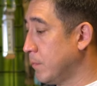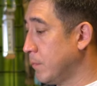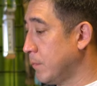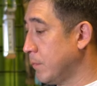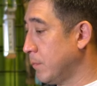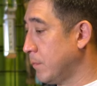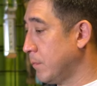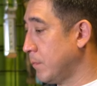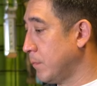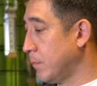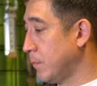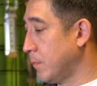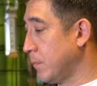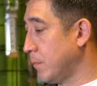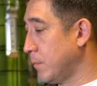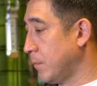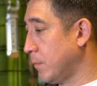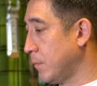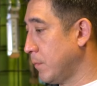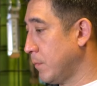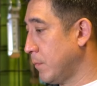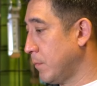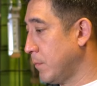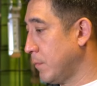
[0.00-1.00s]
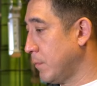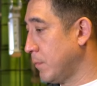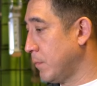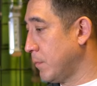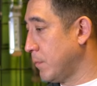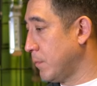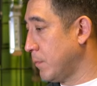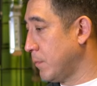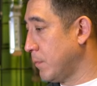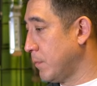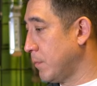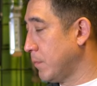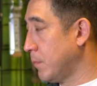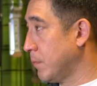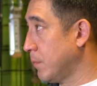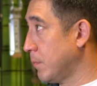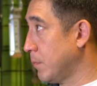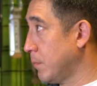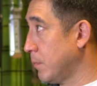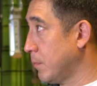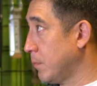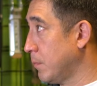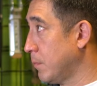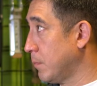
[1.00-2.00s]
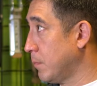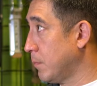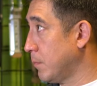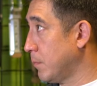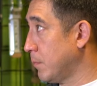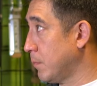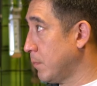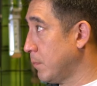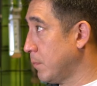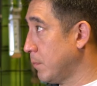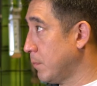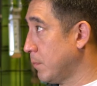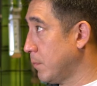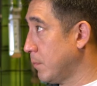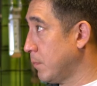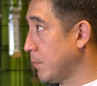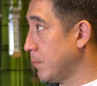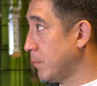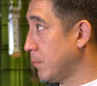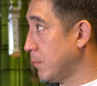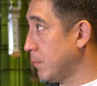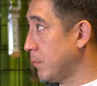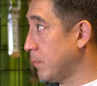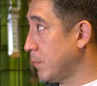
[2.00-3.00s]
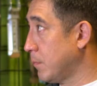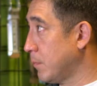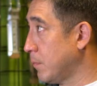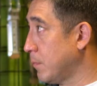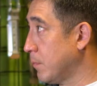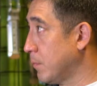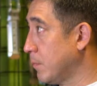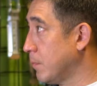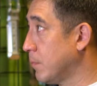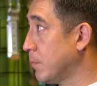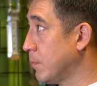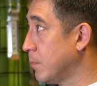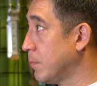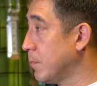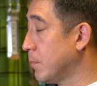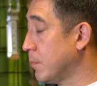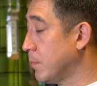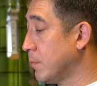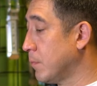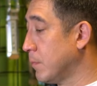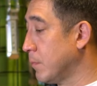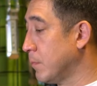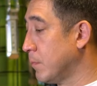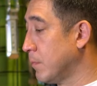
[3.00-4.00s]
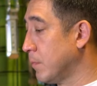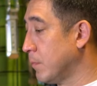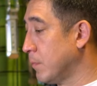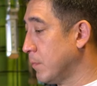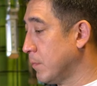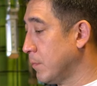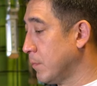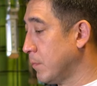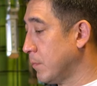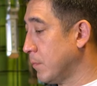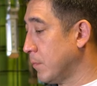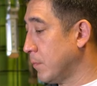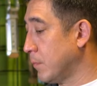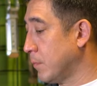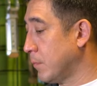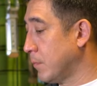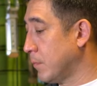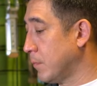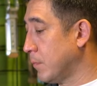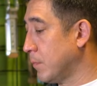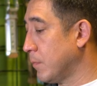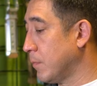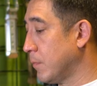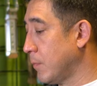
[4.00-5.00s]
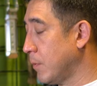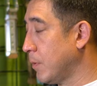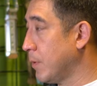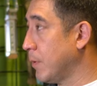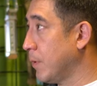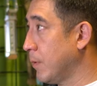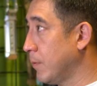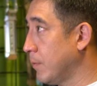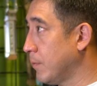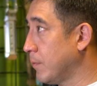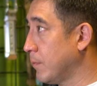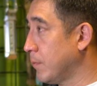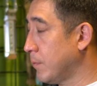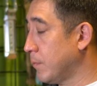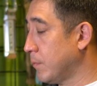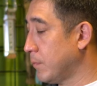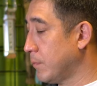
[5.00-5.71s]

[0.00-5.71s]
(not speaking)